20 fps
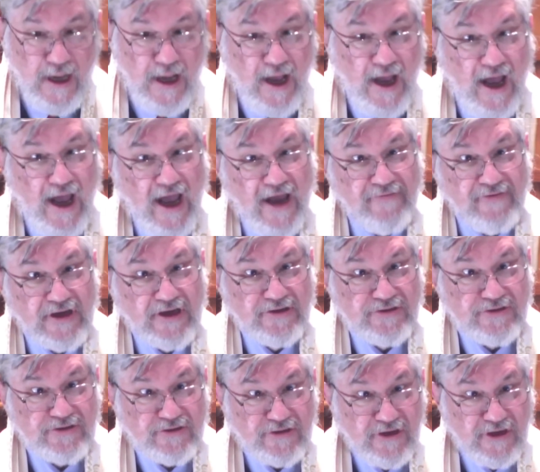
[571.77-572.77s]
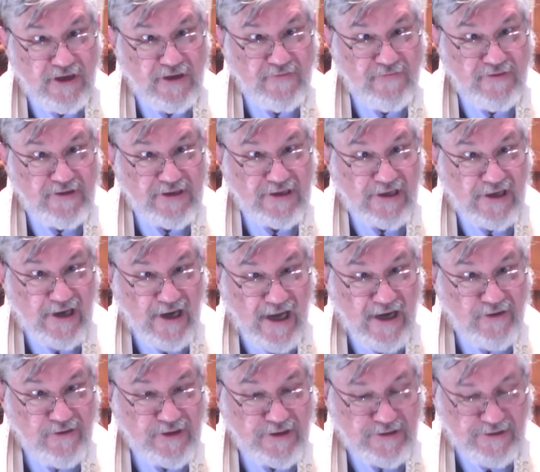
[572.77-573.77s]
Having achieved
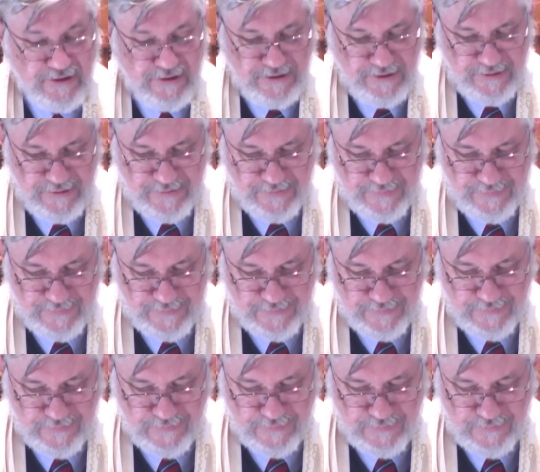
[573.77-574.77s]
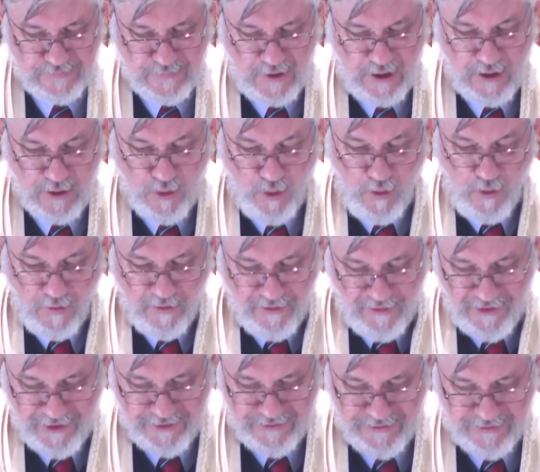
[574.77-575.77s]
clarity on all
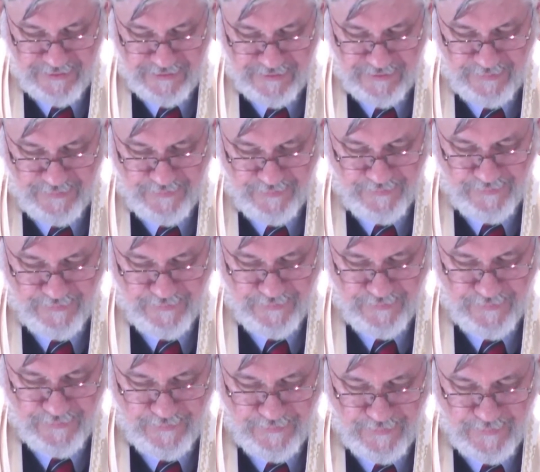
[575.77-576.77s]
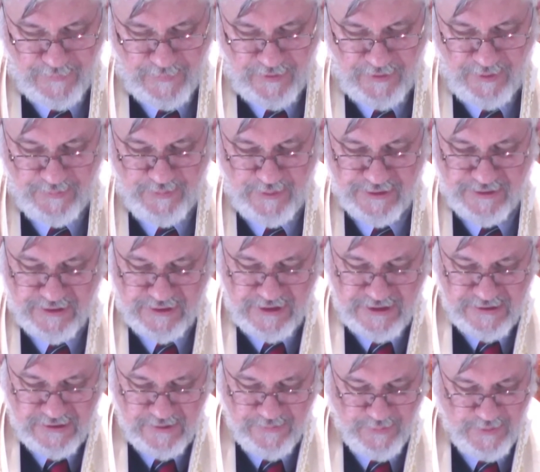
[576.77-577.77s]
this, the
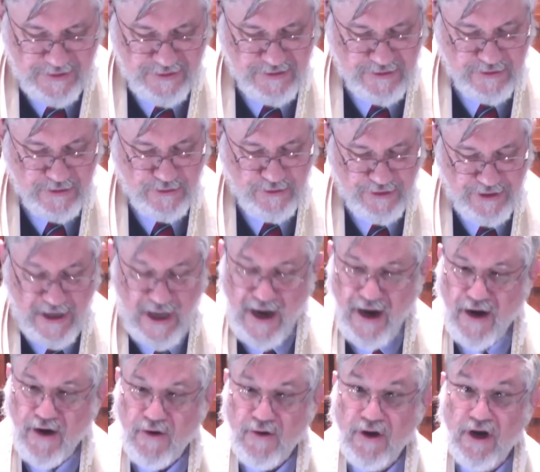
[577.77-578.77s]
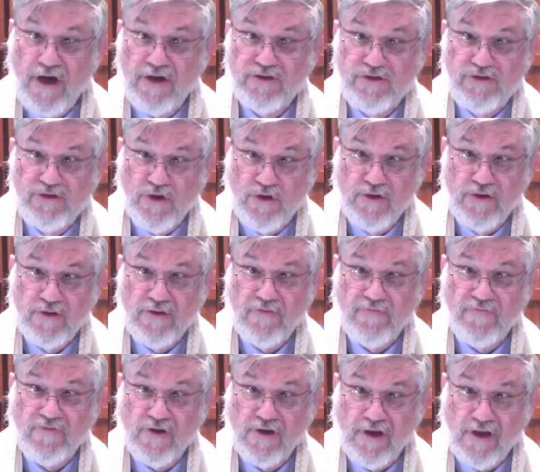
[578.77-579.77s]
participants could now adjourn
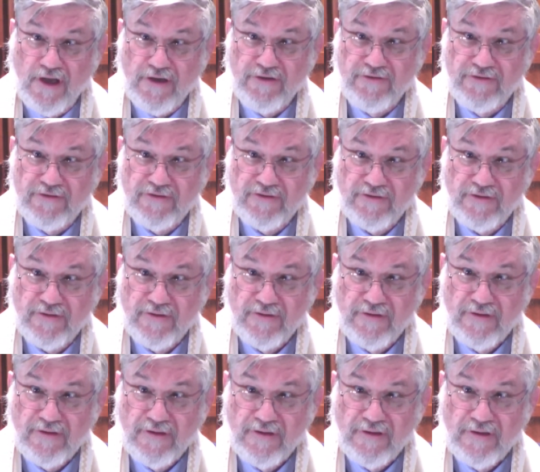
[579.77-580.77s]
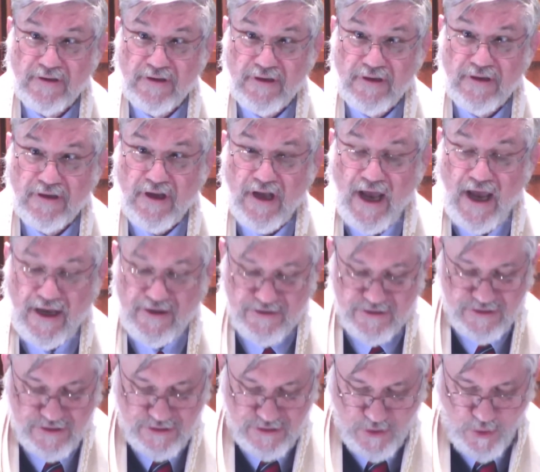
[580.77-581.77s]
for lunch, and
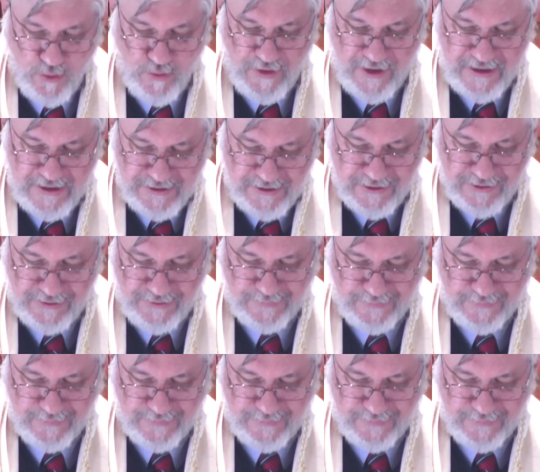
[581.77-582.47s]
so they did.